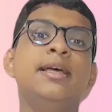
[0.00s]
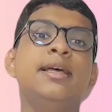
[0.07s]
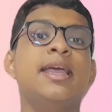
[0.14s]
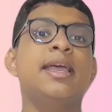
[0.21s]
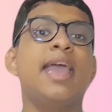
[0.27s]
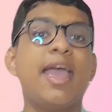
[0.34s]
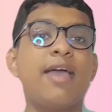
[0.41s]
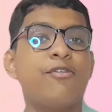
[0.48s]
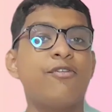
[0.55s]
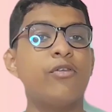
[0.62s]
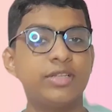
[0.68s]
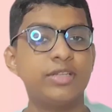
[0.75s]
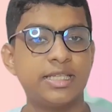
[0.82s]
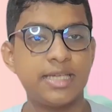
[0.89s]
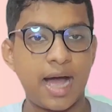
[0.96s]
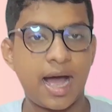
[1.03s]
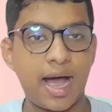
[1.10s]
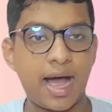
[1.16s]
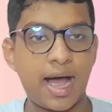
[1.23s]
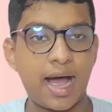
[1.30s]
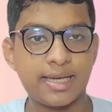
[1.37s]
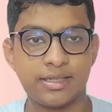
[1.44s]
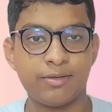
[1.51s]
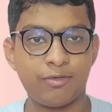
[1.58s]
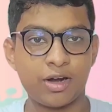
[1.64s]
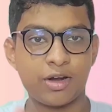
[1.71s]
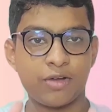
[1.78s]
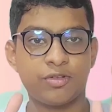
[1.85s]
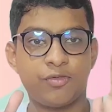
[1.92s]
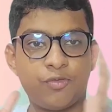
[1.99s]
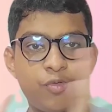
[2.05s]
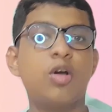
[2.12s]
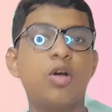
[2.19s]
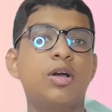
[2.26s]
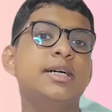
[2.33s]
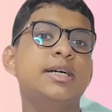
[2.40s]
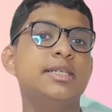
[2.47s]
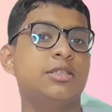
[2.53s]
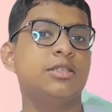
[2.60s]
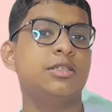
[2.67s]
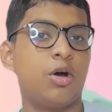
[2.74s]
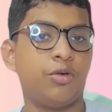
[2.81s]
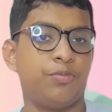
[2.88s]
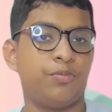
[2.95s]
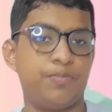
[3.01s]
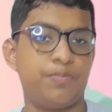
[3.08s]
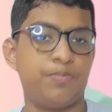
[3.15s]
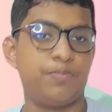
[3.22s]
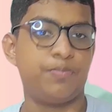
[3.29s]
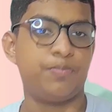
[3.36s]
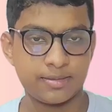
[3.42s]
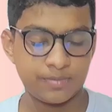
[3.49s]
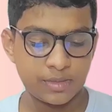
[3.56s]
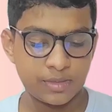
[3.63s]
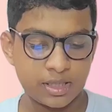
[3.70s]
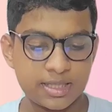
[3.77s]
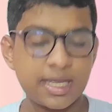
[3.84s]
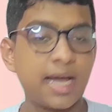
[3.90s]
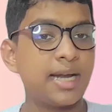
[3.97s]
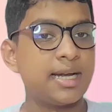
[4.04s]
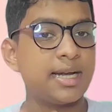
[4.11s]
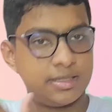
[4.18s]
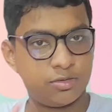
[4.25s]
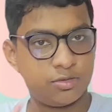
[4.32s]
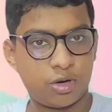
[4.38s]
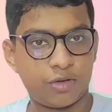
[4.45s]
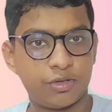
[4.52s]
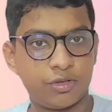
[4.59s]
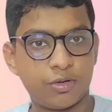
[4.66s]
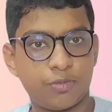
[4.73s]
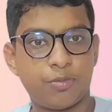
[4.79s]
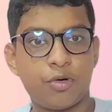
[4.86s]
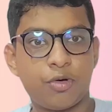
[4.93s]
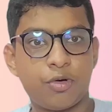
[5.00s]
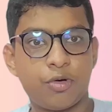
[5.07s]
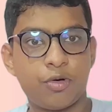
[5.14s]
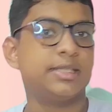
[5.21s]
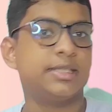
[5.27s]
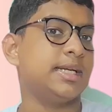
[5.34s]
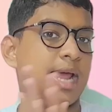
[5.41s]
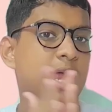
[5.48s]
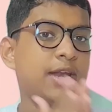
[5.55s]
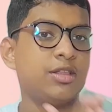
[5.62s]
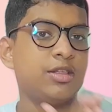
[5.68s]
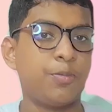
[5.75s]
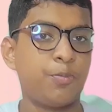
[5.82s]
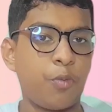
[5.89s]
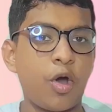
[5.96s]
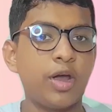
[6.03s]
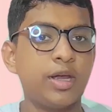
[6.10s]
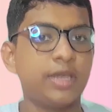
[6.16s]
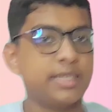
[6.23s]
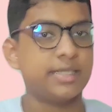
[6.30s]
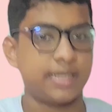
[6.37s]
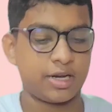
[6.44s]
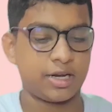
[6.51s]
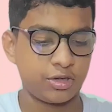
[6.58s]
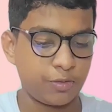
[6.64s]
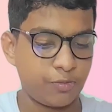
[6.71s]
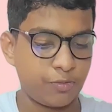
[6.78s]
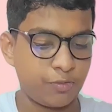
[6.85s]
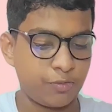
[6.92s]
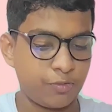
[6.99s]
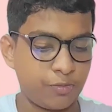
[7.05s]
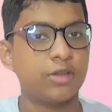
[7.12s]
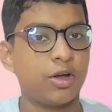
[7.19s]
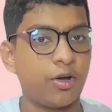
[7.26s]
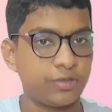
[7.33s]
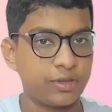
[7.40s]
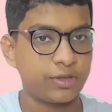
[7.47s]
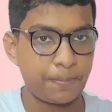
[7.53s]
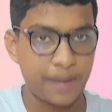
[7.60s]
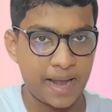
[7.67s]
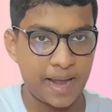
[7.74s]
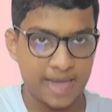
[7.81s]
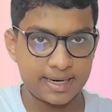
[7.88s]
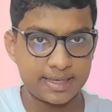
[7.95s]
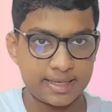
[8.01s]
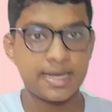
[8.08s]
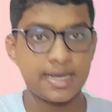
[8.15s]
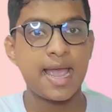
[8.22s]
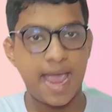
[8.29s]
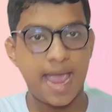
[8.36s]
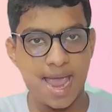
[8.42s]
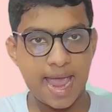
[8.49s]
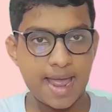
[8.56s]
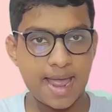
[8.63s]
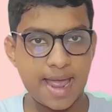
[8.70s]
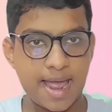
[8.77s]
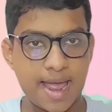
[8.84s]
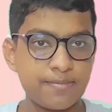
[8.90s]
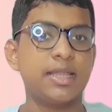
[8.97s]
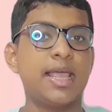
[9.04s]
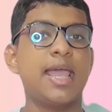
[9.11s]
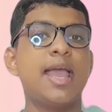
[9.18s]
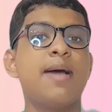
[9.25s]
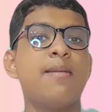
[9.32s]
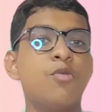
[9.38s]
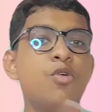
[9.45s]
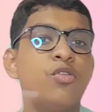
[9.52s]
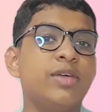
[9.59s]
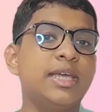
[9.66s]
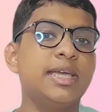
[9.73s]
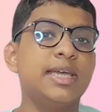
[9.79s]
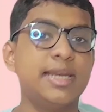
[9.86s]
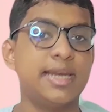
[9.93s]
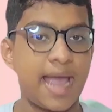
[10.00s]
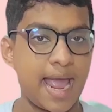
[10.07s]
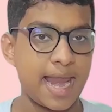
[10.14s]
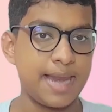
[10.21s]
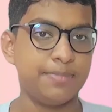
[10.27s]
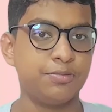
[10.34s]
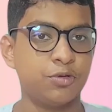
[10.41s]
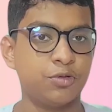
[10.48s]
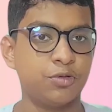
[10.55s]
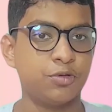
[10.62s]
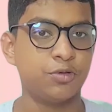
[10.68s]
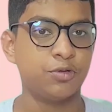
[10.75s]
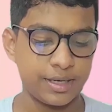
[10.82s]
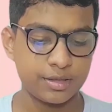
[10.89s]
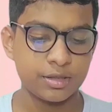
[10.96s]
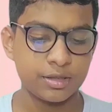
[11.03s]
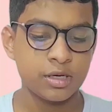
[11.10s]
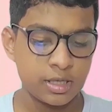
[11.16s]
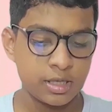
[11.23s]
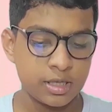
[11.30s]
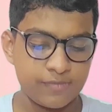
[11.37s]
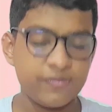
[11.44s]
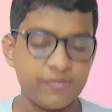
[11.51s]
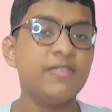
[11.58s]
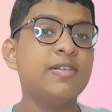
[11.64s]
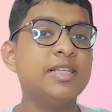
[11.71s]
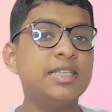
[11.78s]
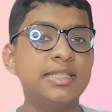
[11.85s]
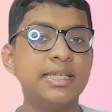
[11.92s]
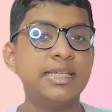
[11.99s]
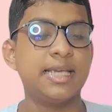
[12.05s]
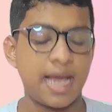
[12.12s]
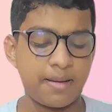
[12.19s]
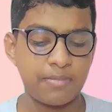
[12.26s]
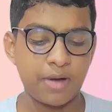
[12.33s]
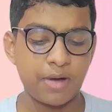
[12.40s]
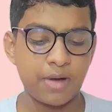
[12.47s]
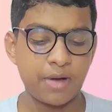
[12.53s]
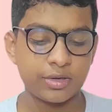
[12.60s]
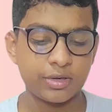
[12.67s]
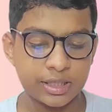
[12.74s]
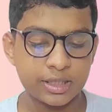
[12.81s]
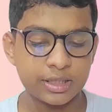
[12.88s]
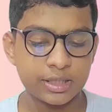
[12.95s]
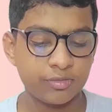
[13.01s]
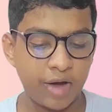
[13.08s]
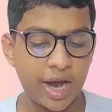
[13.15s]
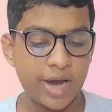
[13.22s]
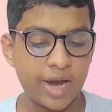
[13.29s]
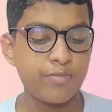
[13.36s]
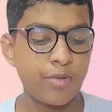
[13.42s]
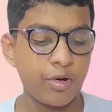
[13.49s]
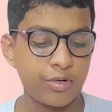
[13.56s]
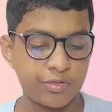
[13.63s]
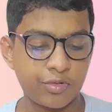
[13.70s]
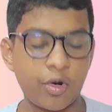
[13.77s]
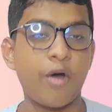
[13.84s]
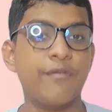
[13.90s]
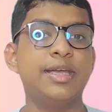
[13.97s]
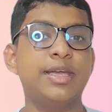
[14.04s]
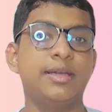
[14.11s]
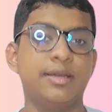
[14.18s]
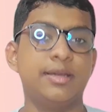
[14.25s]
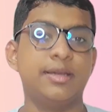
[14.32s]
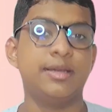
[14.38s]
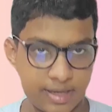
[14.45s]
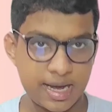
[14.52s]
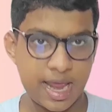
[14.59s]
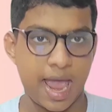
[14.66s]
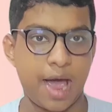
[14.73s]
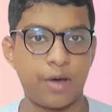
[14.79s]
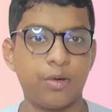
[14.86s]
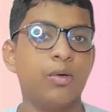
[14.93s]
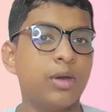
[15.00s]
FOCI is one of the focus of planet. Sun is one of the focus in another point is another focus of the planet, and they are moving in an ellipse orbit. We will see about the whiteboard drawing now.